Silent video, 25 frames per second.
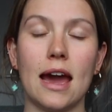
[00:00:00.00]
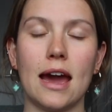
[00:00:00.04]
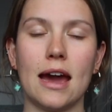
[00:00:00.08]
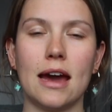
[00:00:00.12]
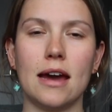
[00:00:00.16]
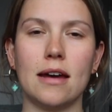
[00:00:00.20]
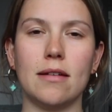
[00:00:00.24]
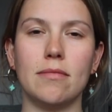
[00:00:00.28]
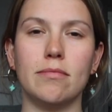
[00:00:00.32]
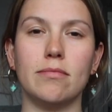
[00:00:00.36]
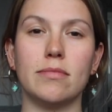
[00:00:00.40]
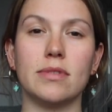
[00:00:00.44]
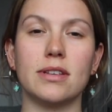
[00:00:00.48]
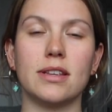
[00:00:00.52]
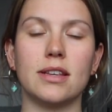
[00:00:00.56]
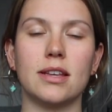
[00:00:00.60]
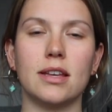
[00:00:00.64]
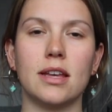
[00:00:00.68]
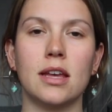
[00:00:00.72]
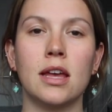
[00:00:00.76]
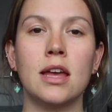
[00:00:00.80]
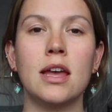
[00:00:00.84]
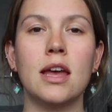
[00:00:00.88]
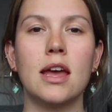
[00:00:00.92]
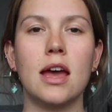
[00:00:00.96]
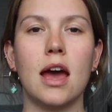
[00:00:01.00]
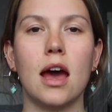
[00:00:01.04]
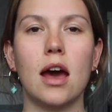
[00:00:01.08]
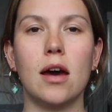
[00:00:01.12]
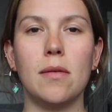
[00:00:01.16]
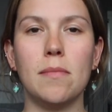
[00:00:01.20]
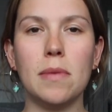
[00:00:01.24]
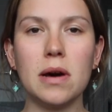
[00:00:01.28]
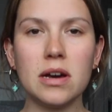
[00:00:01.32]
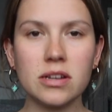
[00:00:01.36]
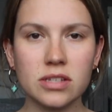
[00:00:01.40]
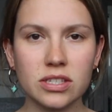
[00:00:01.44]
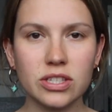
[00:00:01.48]
am a
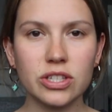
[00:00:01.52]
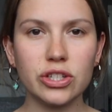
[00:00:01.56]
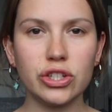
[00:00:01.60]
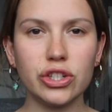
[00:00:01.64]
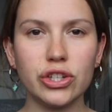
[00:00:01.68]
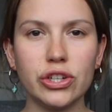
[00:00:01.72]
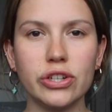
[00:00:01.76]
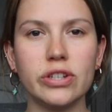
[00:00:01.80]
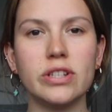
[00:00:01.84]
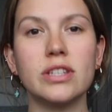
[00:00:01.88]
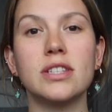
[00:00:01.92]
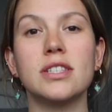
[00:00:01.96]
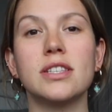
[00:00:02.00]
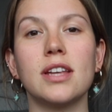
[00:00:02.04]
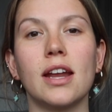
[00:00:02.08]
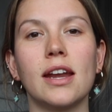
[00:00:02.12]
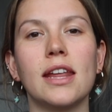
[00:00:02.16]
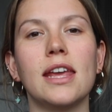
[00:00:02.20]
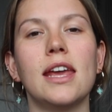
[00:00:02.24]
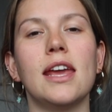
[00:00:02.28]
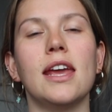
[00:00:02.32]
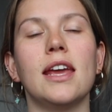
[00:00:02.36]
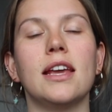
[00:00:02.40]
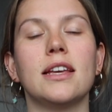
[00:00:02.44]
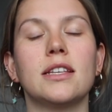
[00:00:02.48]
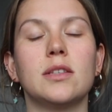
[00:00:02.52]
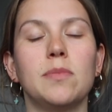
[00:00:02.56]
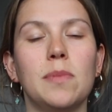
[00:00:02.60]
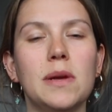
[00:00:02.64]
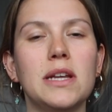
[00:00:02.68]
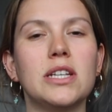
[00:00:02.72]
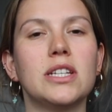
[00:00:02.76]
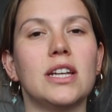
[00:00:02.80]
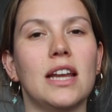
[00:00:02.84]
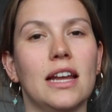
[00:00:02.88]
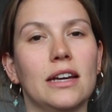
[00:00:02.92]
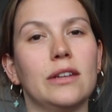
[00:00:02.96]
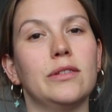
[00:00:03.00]
master's student studying
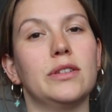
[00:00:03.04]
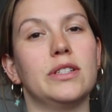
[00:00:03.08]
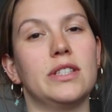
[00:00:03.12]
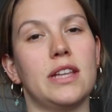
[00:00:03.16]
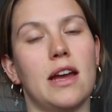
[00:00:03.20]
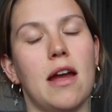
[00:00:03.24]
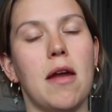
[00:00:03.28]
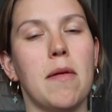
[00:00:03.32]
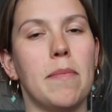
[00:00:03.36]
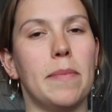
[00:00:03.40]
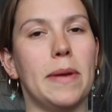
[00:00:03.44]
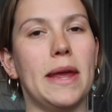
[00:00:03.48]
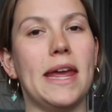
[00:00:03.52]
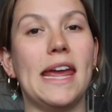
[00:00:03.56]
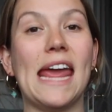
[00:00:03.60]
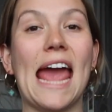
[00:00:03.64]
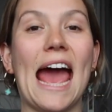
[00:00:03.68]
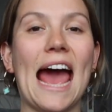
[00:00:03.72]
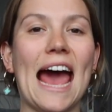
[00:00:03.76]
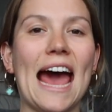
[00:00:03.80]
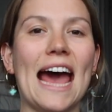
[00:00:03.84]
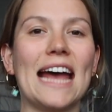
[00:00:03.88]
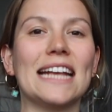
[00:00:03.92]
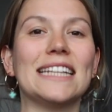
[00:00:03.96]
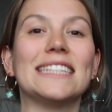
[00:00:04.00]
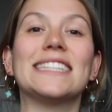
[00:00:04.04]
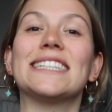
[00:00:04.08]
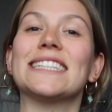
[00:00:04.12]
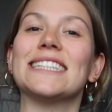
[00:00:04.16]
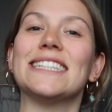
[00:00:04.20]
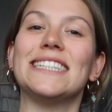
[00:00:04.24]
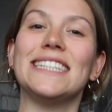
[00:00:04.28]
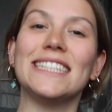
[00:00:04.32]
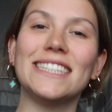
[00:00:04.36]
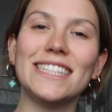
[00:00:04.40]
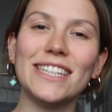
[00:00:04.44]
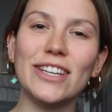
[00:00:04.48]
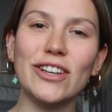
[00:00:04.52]
speech and language therapy at
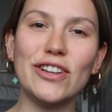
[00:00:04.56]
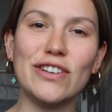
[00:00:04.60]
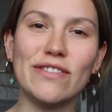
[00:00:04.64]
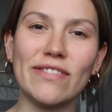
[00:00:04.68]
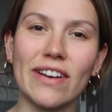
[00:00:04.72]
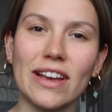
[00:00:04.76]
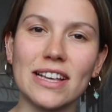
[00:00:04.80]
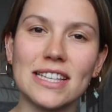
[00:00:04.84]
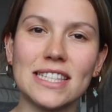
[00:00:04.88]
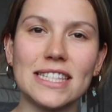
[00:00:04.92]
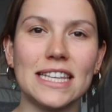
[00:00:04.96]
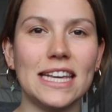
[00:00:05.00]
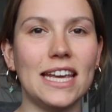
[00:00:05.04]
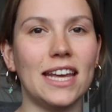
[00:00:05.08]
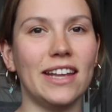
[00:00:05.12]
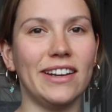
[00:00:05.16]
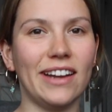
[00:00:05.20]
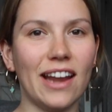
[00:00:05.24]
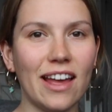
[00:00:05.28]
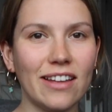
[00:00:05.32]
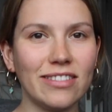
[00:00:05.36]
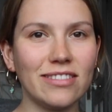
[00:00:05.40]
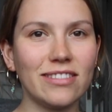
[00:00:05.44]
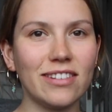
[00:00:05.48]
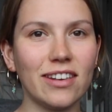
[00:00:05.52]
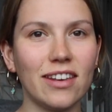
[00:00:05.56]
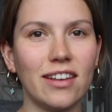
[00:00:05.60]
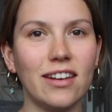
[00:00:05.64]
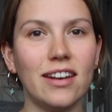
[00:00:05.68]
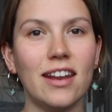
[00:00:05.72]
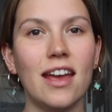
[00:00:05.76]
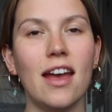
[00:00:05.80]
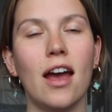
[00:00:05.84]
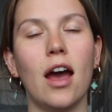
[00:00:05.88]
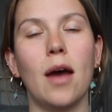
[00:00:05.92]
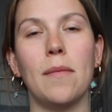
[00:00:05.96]
City University in London.